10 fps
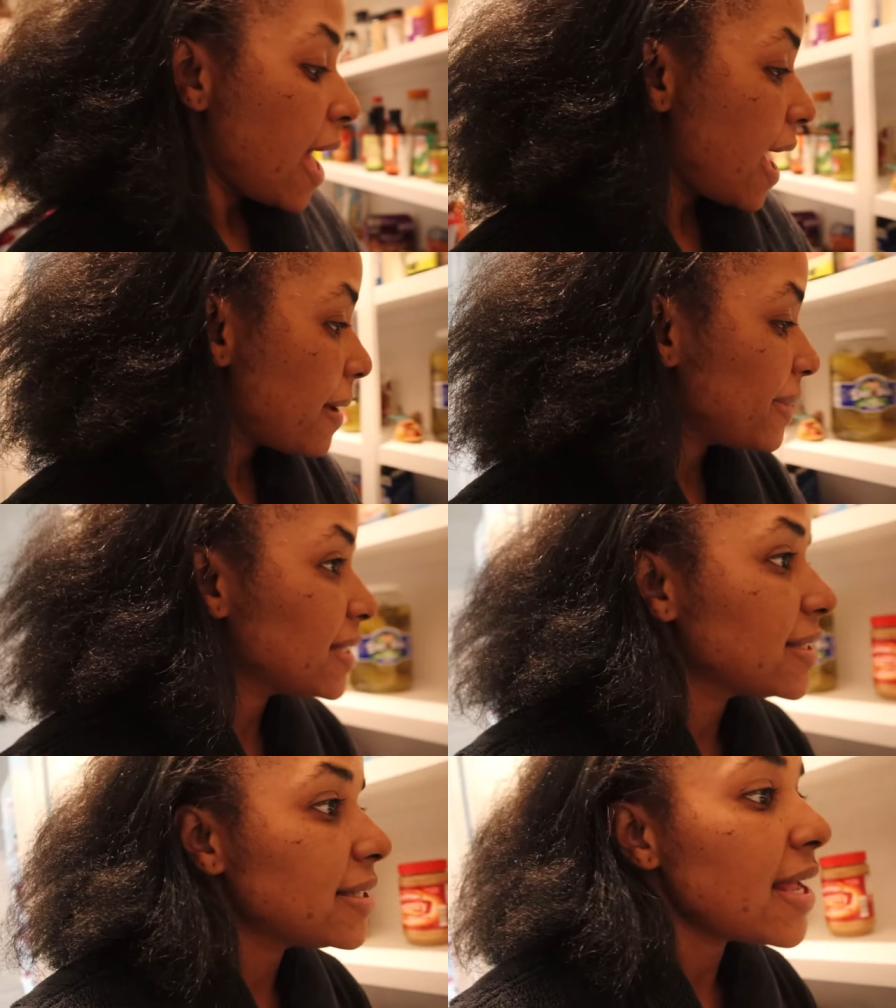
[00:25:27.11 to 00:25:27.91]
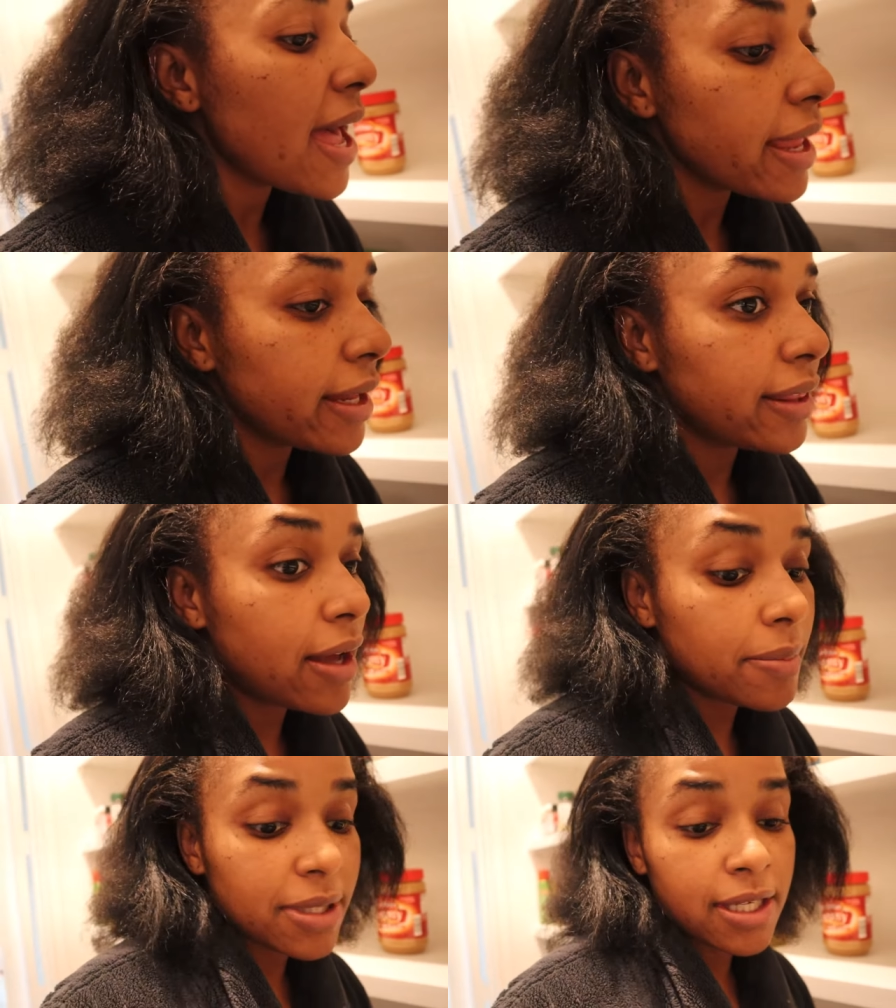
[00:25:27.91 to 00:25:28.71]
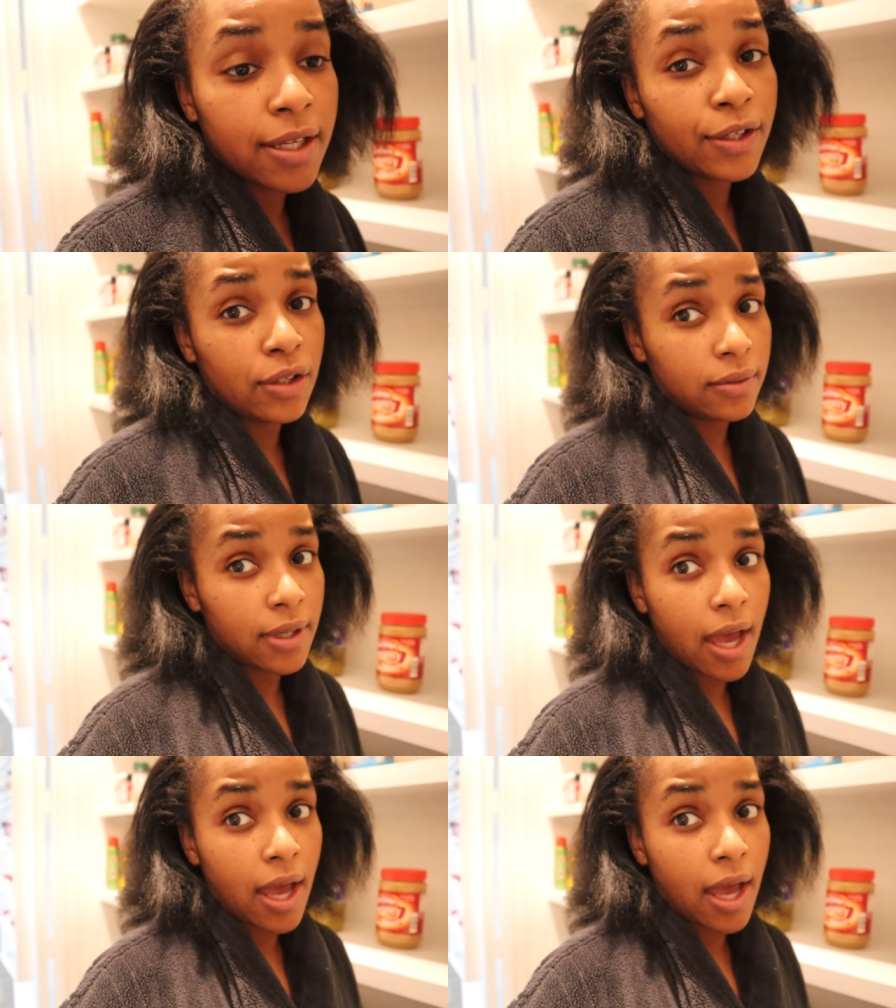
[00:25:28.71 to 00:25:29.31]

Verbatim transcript: I'm excited though, I'm telling you